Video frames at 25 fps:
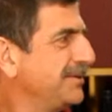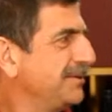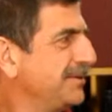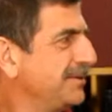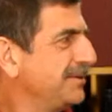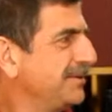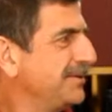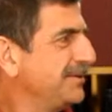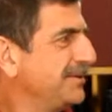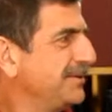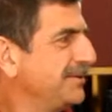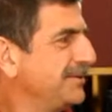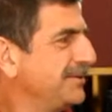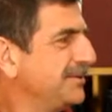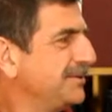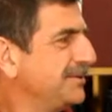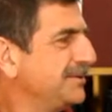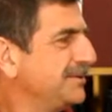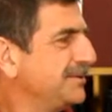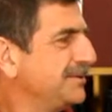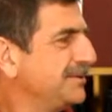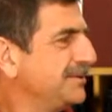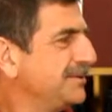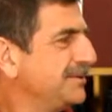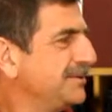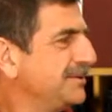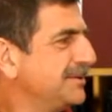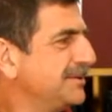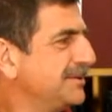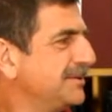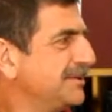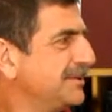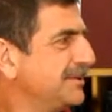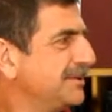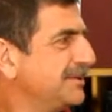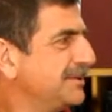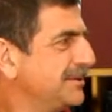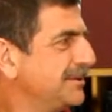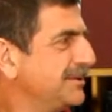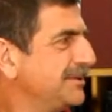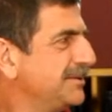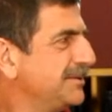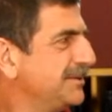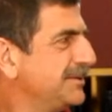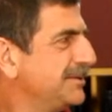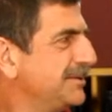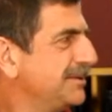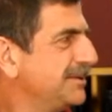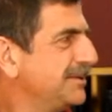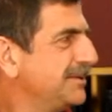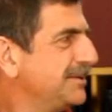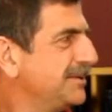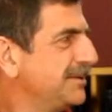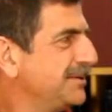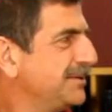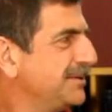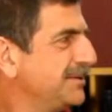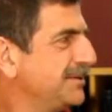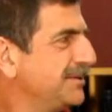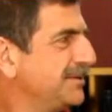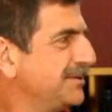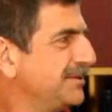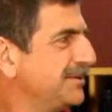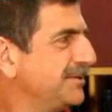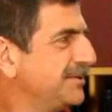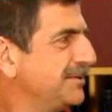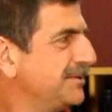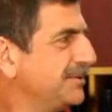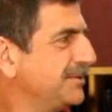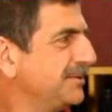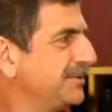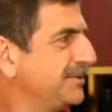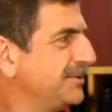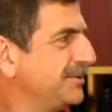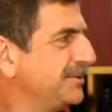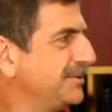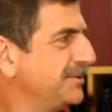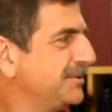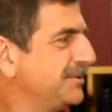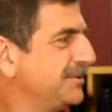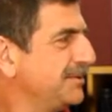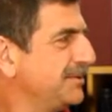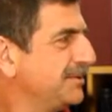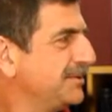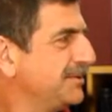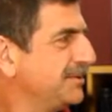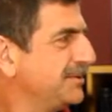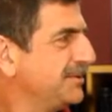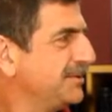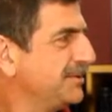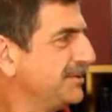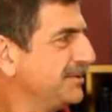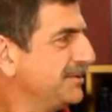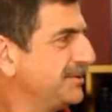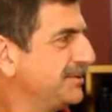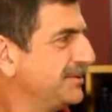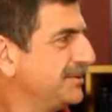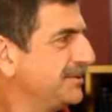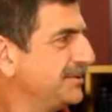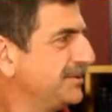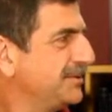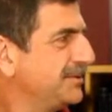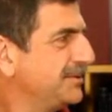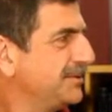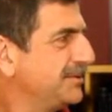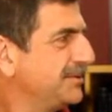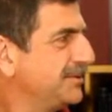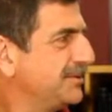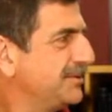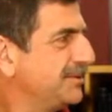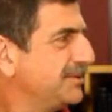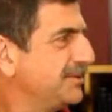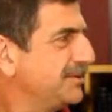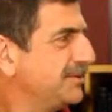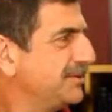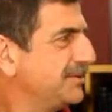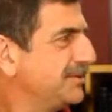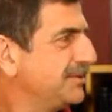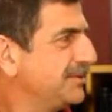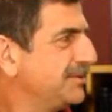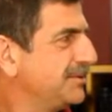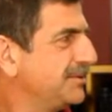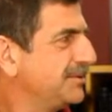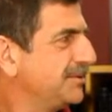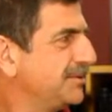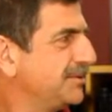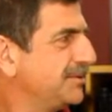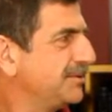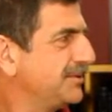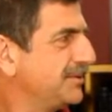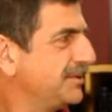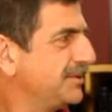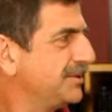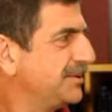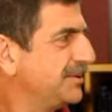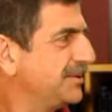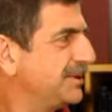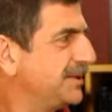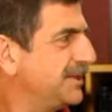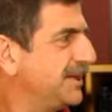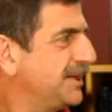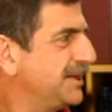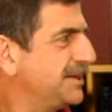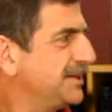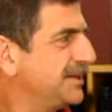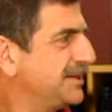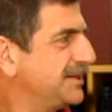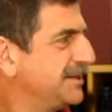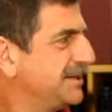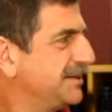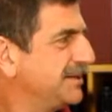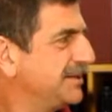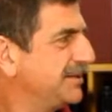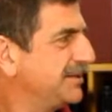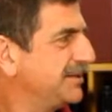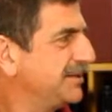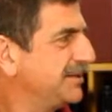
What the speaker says: The person shown says nothing.